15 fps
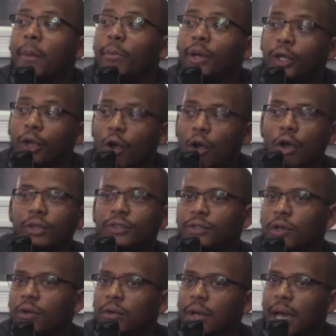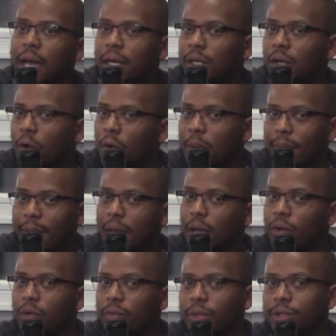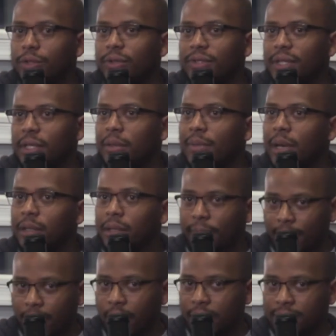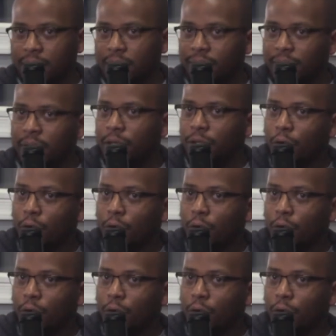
but you're also kind of going back on what you said about the parents giving in.